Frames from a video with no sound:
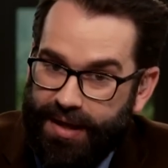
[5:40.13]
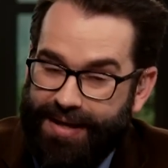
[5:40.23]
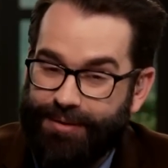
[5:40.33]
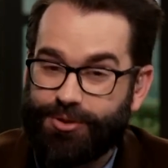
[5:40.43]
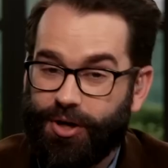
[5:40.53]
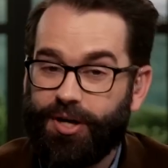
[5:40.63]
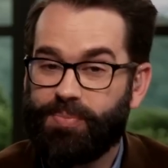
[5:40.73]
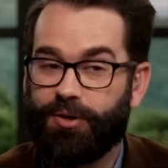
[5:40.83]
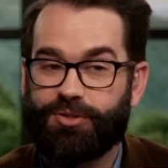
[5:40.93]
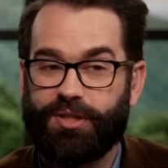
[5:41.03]
And it was already
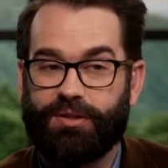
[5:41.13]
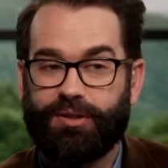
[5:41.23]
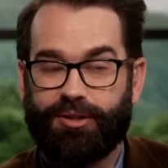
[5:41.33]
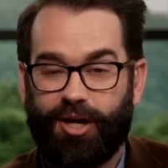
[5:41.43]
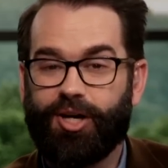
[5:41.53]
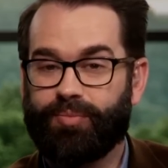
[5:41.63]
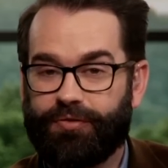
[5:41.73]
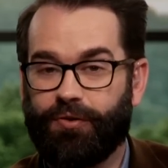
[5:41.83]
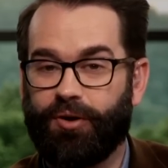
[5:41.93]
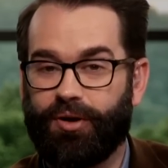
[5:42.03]
posted long
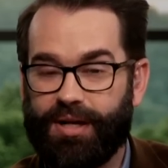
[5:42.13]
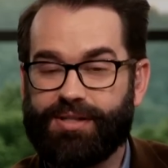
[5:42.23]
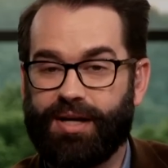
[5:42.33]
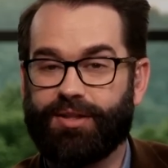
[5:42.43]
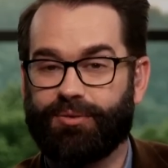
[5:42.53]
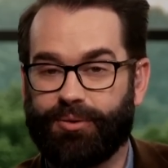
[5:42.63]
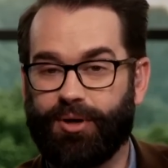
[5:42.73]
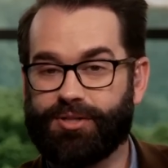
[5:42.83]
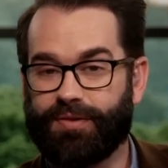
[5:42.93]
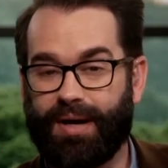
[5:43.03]
before he sent the
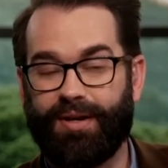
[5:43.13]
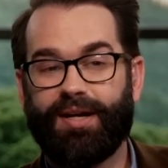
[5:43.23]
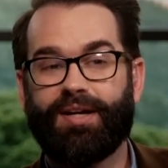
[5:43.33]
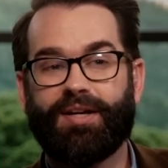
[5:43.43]
request for comment.